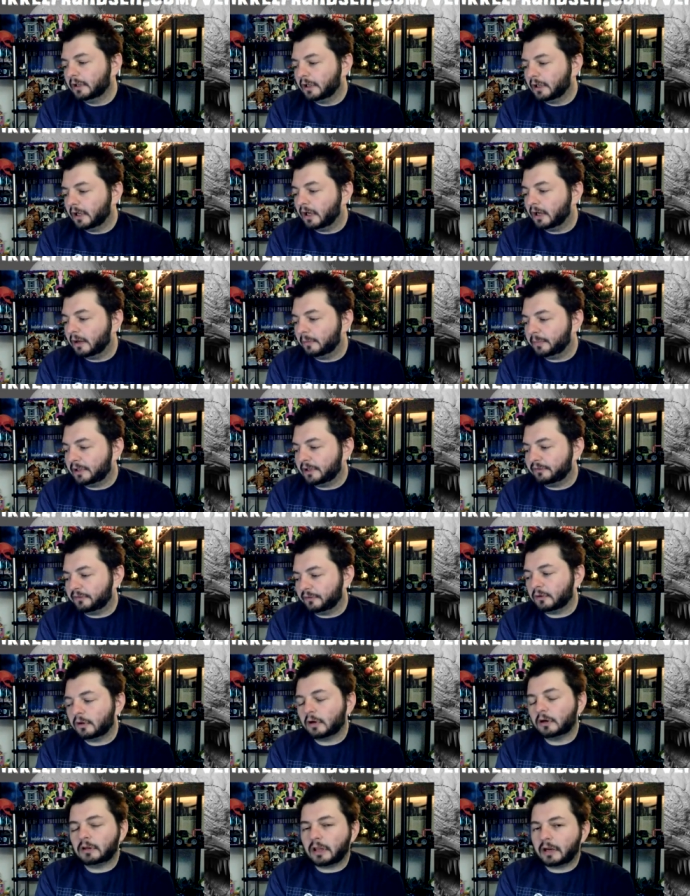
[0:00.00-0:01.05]
uh, because there
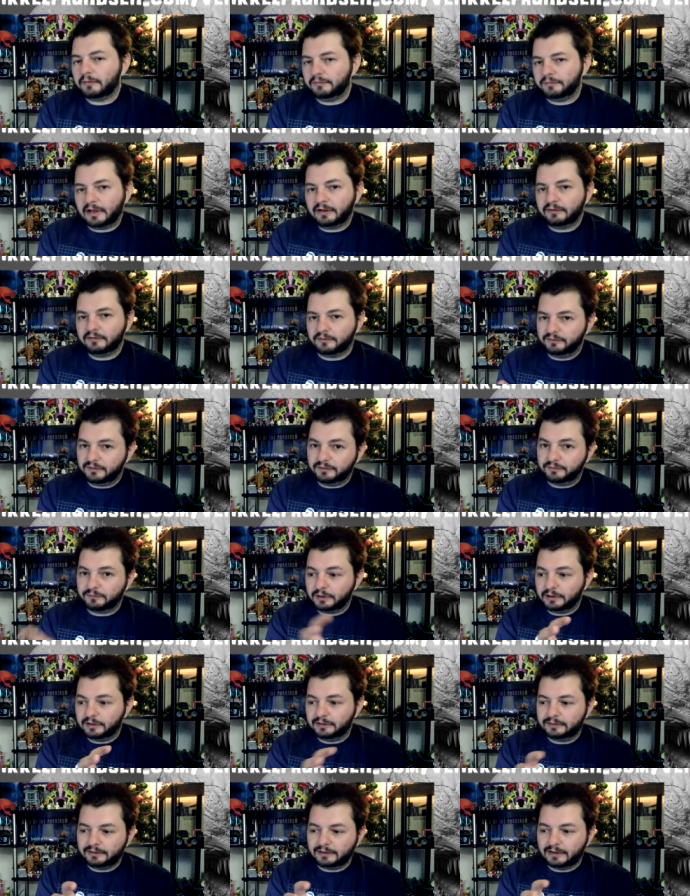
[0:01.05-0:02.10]
are a lot of fans of
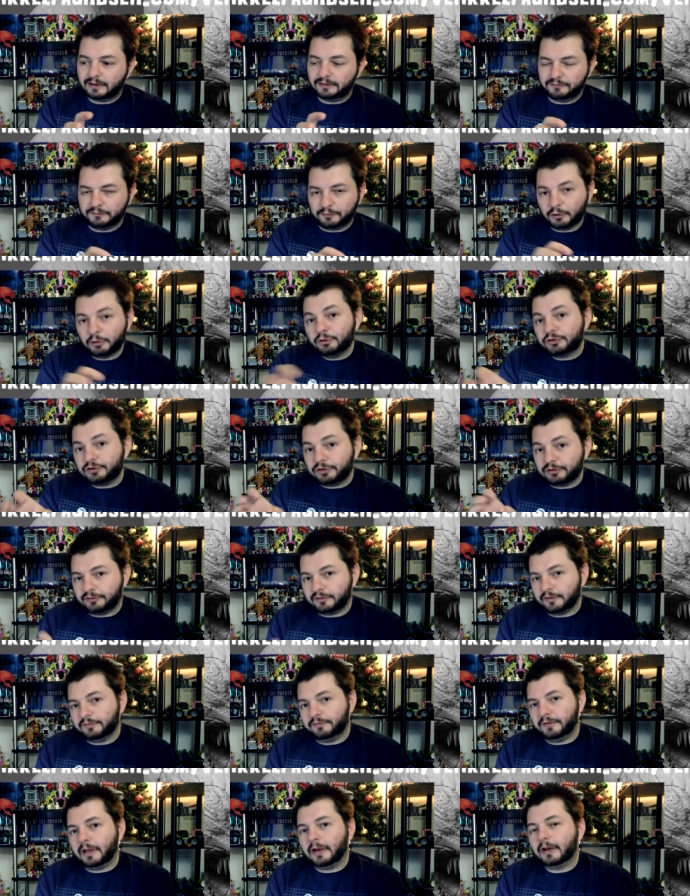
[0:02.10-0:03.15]
different uh, versions
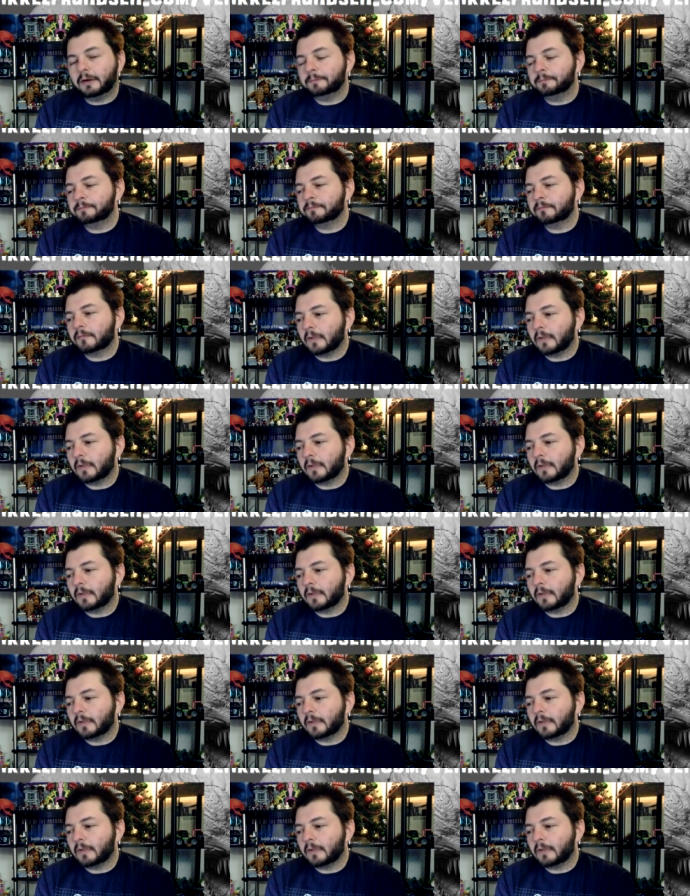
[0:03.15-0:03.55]
of Venom